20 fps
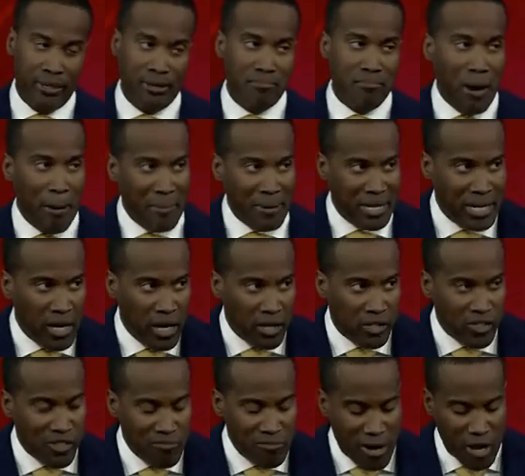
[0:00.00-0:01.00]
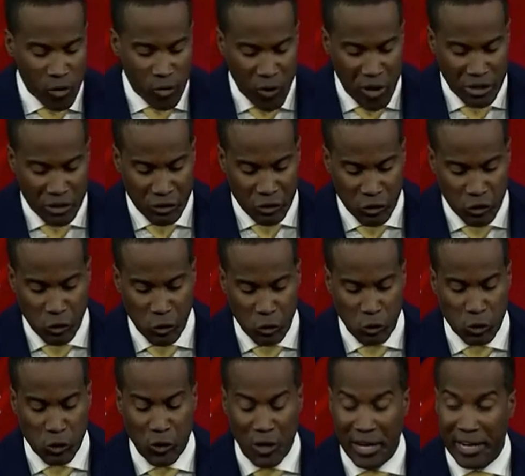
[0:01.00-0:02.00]
But because of my Ranger School
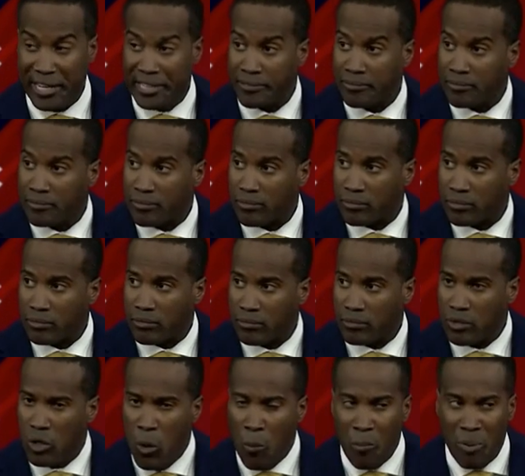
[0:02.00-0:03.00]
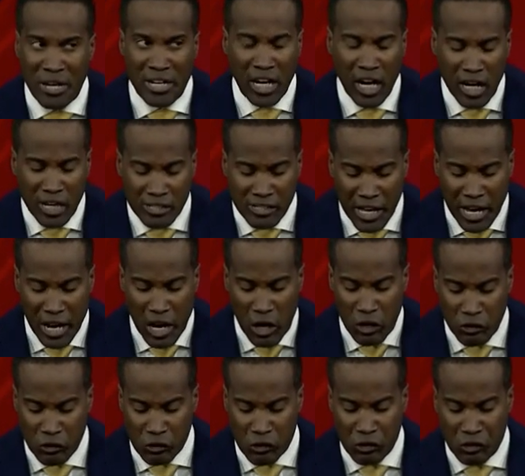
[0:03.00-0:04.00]
training, because I
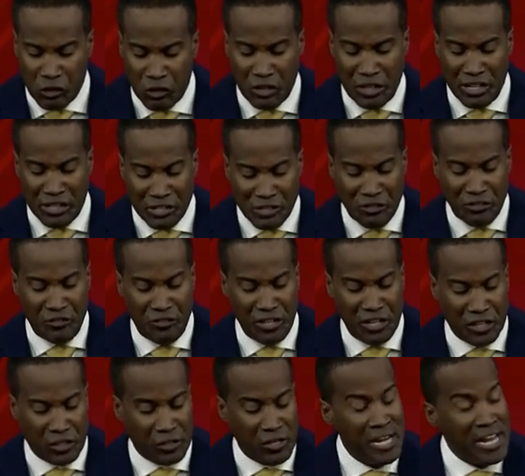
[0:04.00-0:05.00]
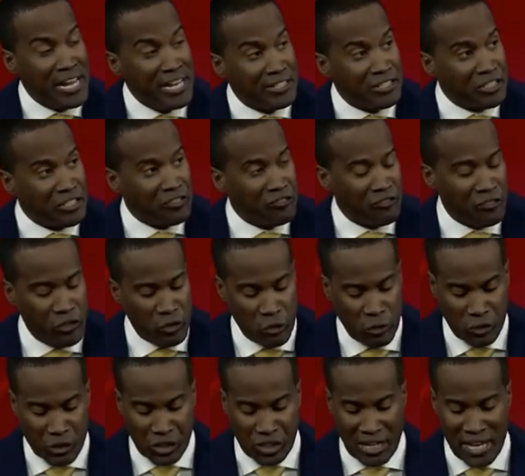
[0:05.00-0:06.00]
understood his fear, his
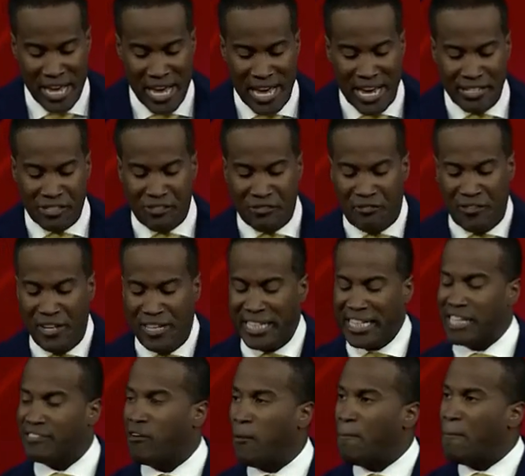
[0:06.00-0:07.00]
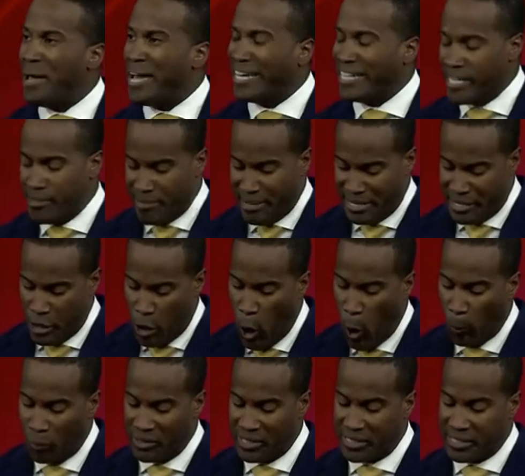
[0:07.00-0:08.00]
confusion, his feeling of abandonment and
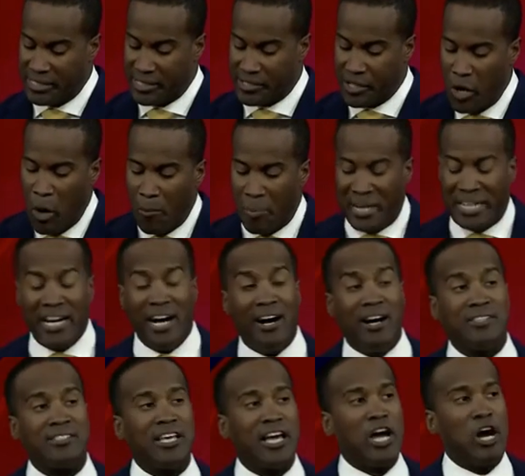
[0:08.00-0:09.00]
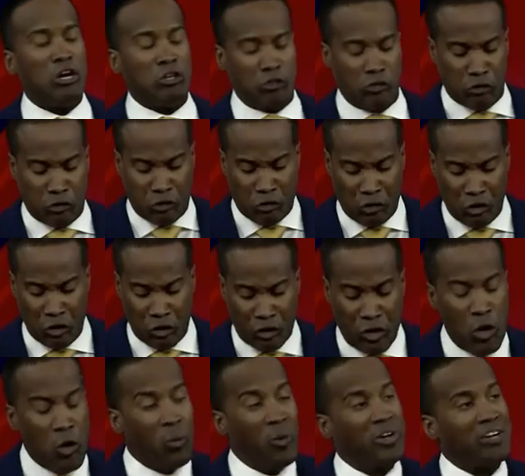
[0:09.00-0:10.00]
hopelessness, because I understood
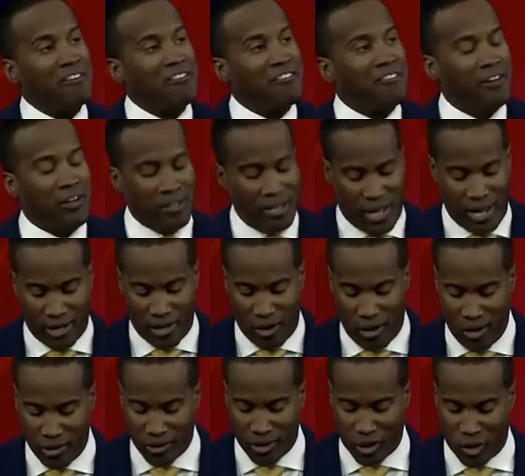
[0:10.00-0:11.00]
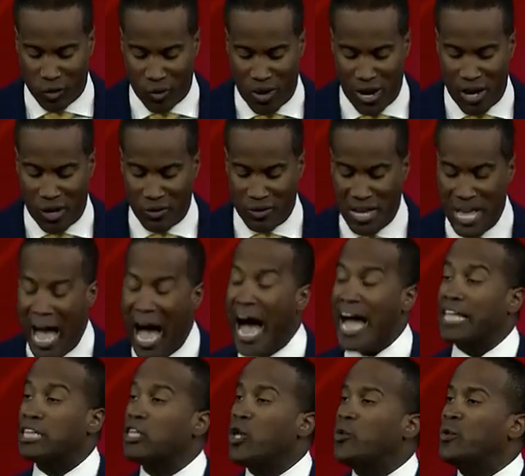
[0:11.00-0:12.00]
what it felt like on the ground, I
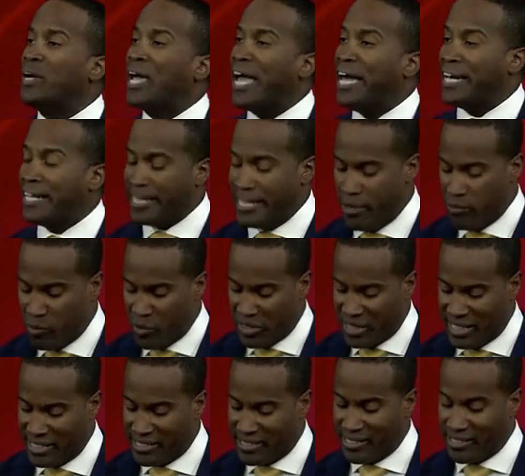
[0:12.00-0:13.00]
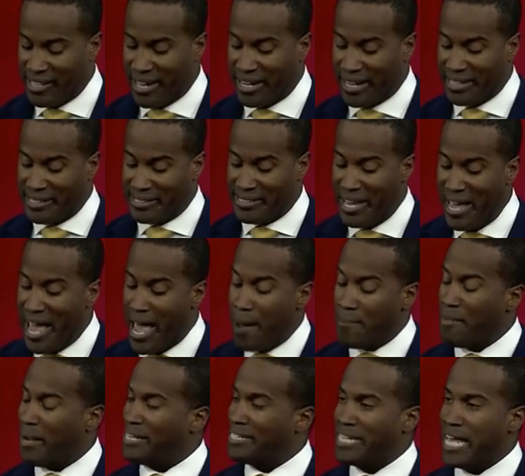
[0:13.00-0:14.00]
located him within seconds, and
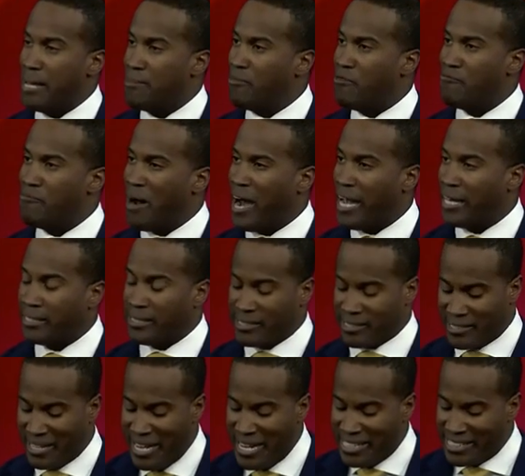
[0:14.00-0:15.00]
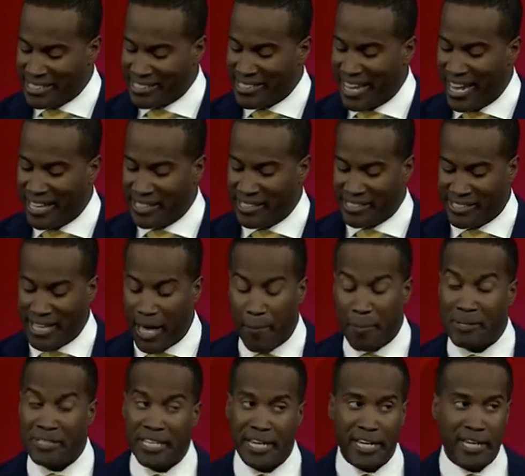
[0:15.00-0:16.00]
my team of pilots silenced that
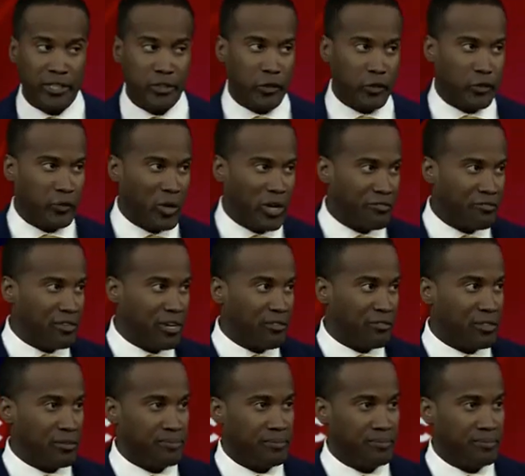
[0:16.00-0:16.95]
particular threat forever.